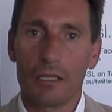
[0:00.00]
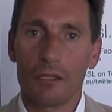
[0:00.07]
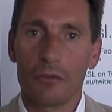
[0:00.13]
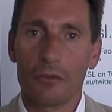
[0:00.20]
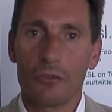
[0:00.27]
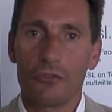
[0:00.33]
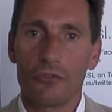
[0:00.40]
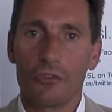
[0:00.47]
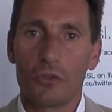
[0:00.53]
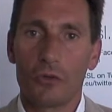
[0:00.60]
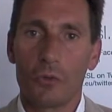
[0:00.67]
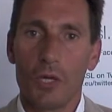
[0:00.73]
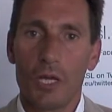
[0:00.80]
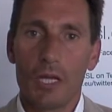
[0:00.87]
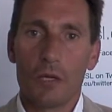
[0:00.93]
And
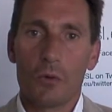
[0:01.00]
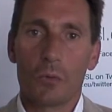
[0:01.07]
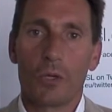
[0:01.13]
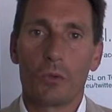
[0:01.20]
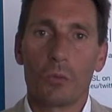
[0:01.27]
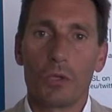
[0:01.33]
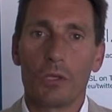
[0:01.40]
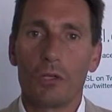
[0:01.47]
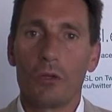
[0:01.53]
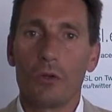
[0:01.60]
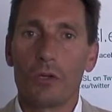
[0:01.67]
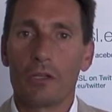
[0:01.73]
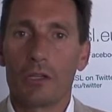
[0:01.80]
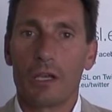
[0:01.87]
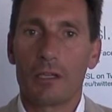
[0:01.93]
also, when we
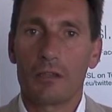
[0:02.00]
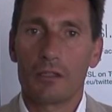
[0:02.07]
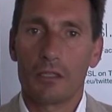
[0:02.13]
looked at